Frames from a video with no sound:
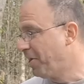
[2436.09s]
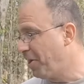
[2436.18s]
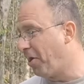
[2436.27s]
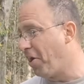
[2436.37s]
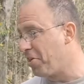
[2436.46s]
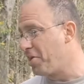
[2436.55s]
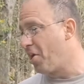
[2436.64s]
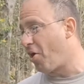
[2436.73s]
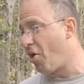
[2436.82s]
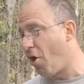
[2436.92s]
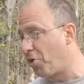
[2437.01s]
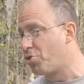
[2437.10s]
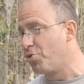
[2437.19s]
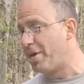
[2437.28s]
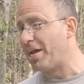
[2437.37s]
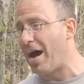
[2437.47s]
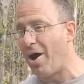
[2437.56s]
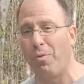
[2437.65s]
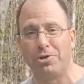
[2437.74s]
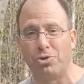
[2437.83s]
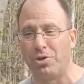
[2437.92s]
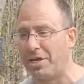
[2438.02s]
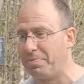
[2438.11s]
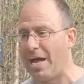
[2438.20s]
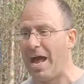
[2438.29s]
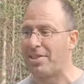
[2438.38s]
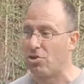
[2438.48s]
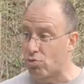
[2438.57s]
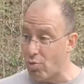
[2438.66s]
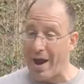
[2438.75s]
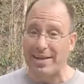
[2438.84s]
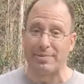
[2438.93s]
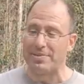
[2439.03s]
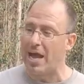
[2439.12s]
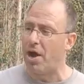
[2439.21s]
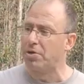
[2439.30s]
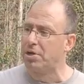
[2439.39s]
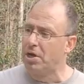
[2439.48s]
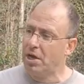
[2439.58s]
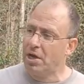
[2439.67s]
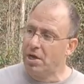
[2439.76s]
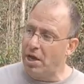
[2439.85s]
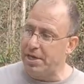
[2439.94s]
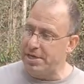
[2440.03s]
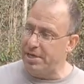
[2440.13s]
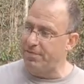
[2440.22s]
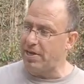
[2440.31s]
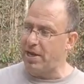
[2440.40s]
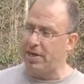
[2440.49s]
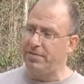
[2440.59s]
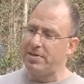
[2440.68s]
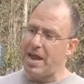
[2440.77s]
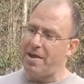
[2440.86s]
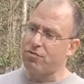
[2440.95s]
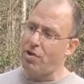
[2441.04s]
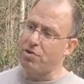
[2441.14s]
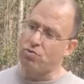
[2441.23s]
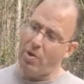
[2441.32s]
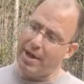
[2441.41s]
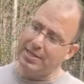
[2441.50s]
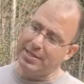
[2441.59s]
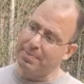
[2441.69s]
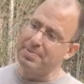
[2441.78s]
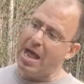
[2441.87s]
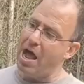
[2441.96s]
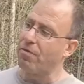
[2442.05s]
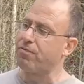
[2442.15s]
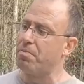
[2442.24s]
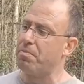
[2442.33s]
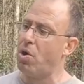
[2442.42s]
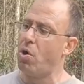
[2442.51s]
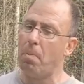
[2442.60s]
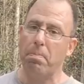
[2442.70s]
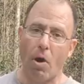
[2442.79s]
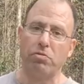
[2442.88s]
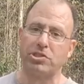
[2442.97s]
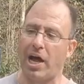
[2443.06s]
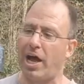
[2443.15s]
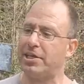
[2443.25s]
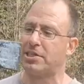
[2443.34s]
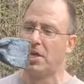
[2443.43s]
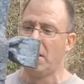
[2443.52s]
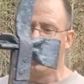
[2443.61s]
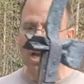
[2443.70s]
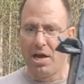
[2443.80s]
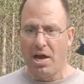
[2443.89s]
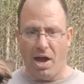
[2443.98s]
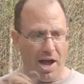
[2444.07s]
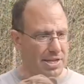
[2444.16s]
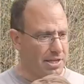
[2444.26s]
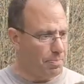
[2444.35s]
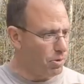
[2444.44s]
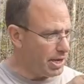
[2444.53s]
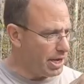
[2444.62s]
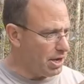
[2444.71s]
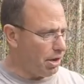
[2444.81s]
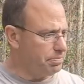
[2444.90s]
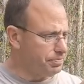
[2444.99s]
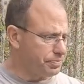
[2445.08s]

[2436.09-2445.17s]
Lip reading: They are hard to get out once you get them, and I had to grind them down. And even after I grinded them down from both sides, I had to put a